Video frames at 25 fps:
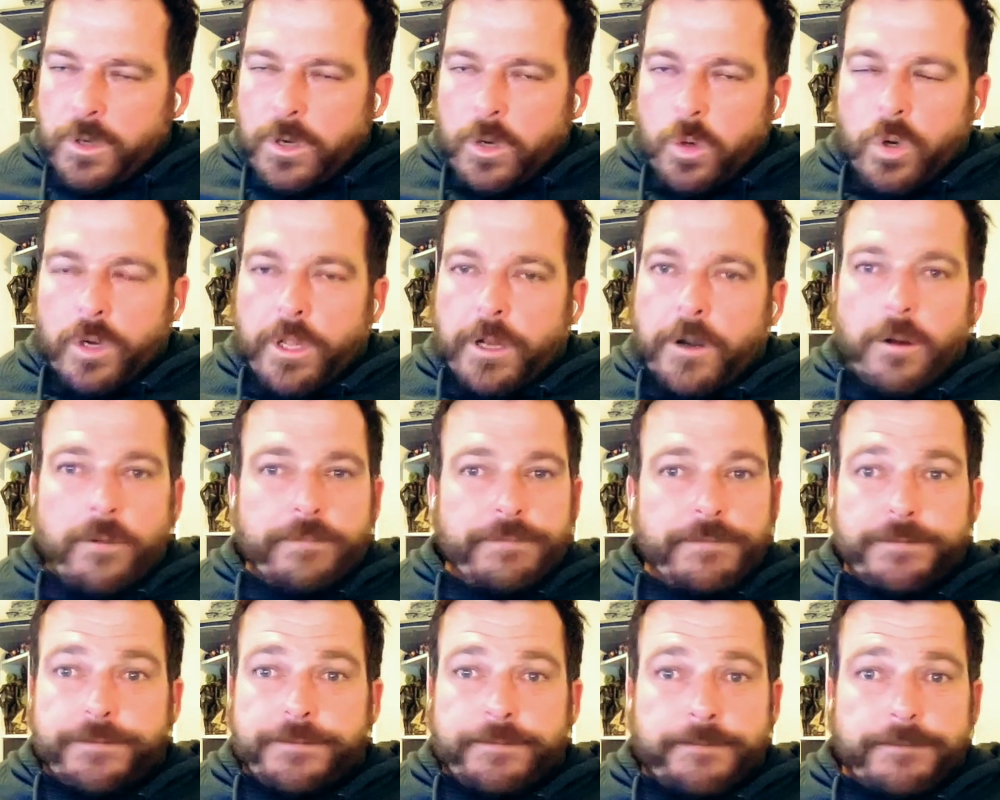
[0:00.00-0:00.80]
on and
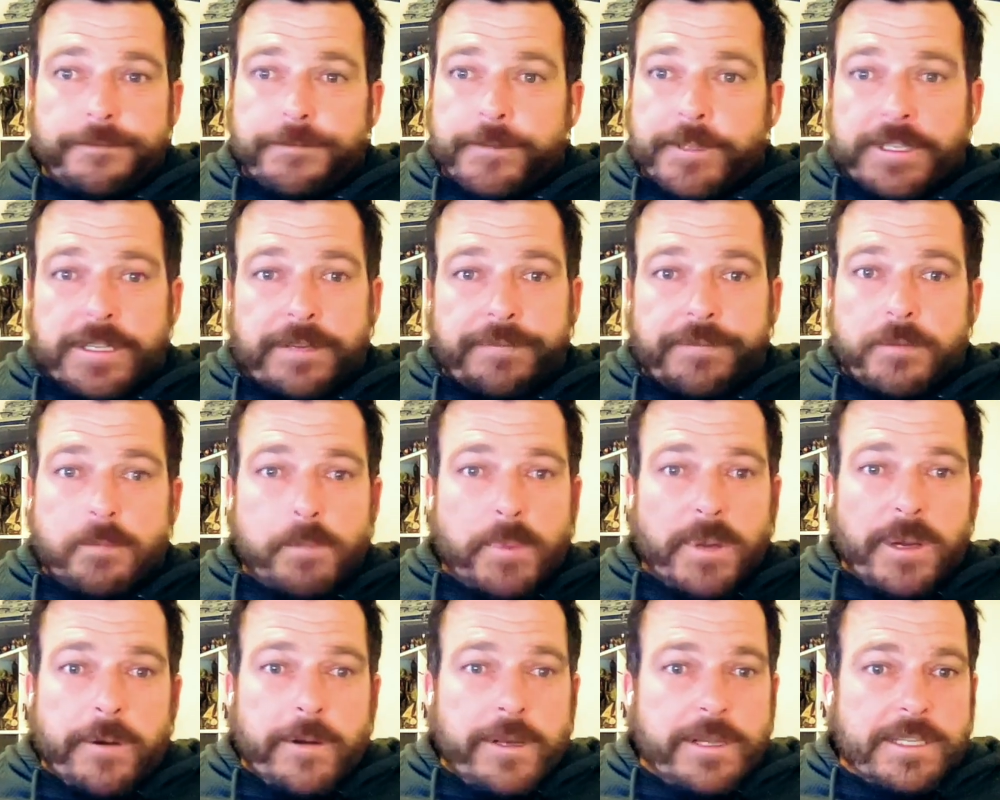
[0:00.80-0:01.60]
off for different
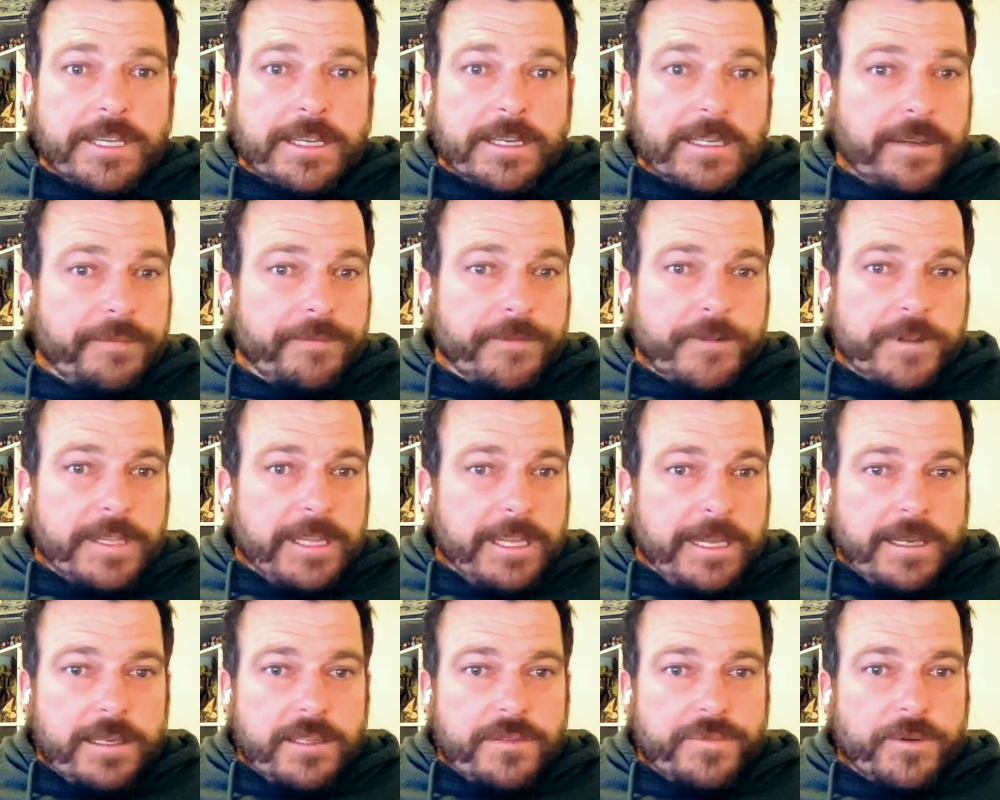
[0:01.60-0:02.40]
periods in different
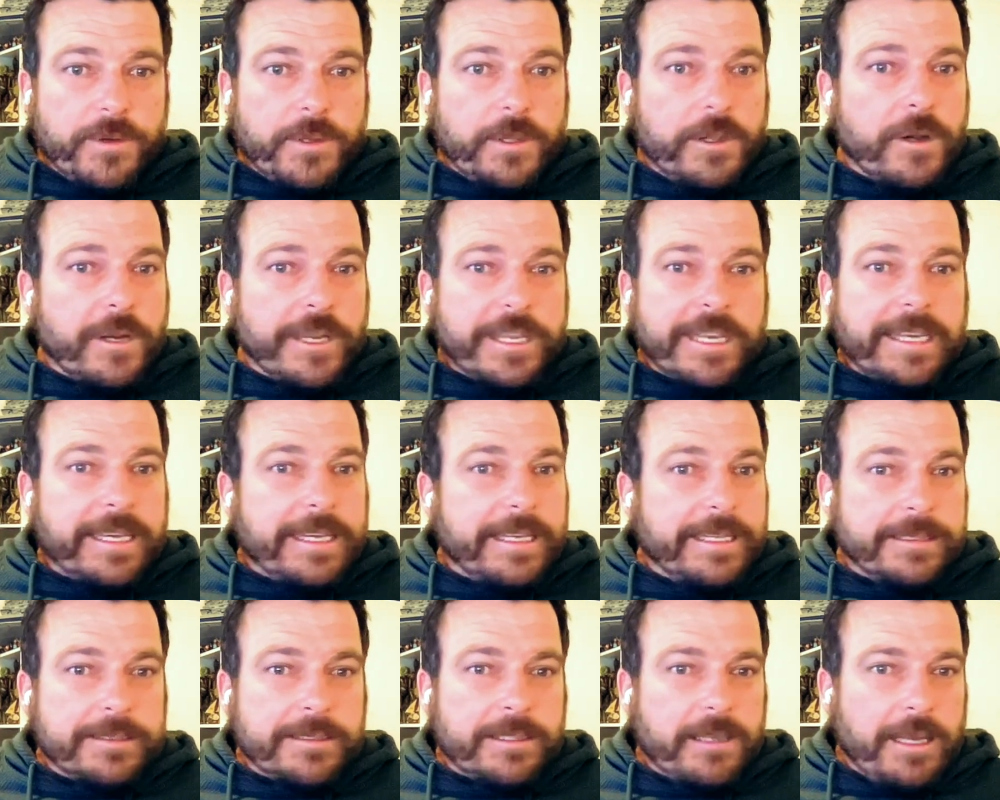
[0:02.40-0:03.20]
things for a lot of years.